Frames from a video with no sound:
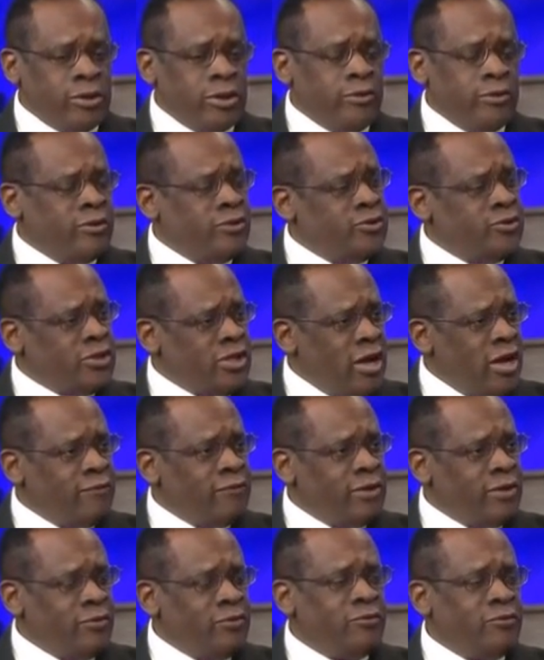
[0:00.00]

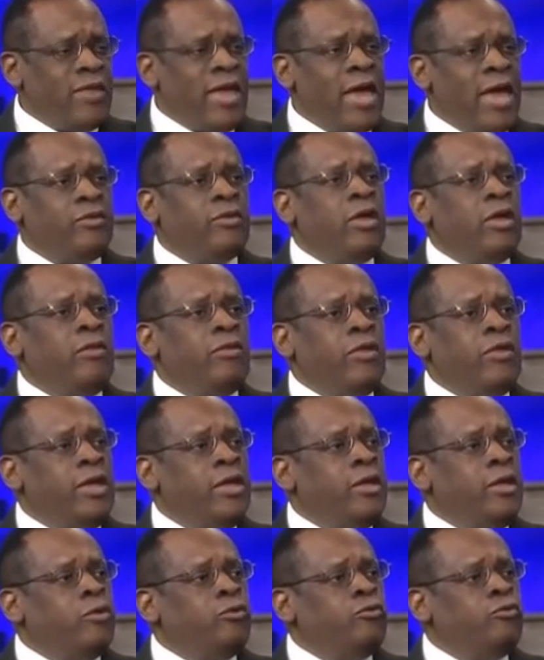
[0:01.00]
discovered is that
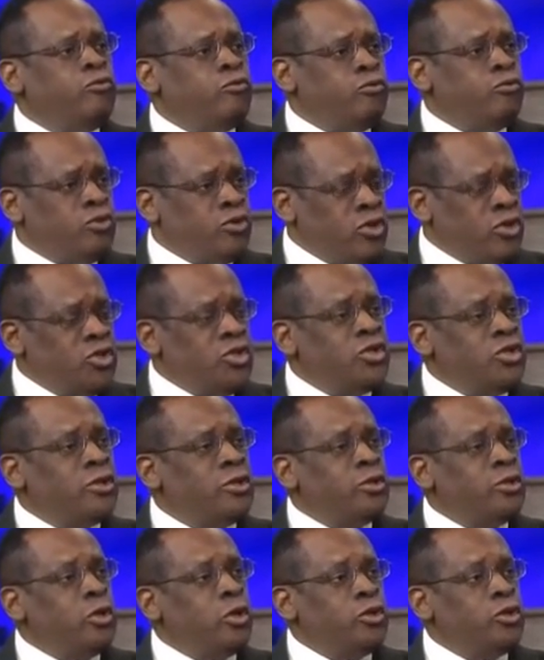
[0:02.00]
the
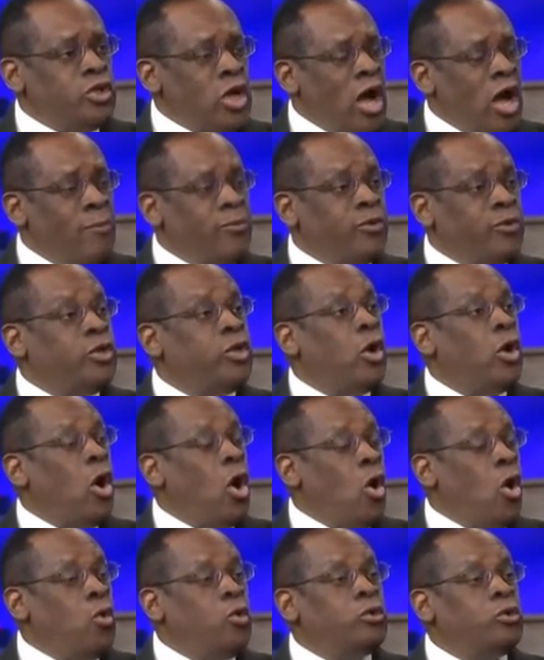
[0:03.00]
traditional jobs in the
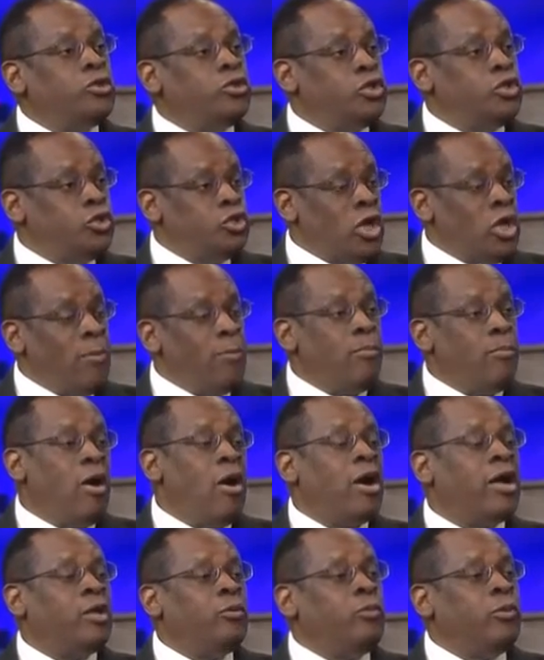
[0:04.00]
old job
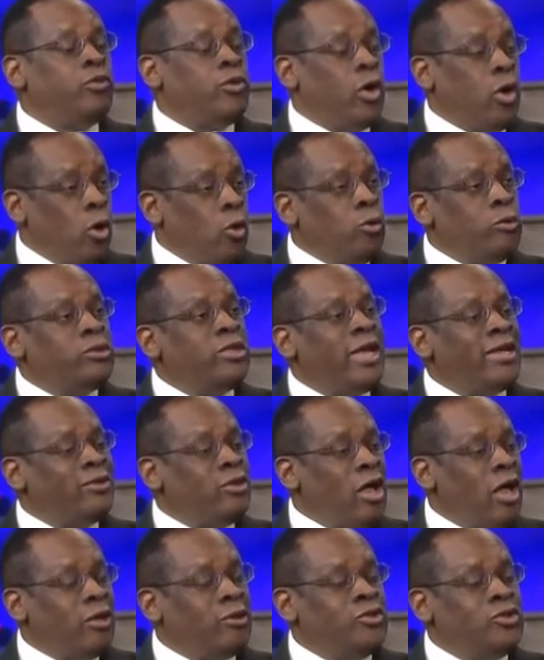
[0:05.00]
market with the old
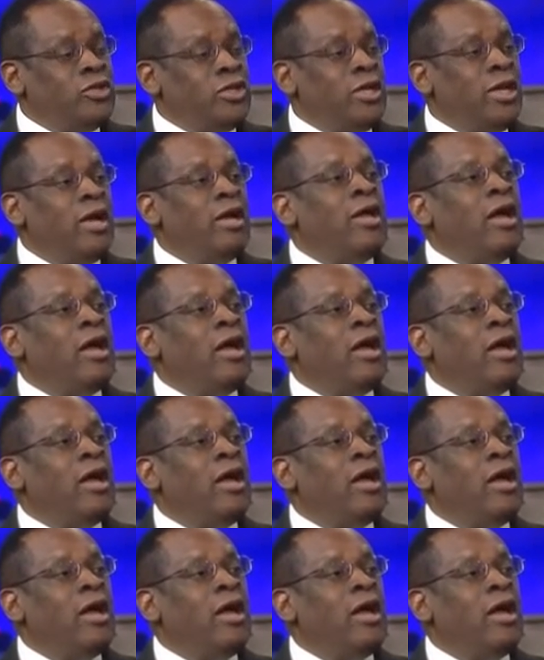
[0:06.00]
technology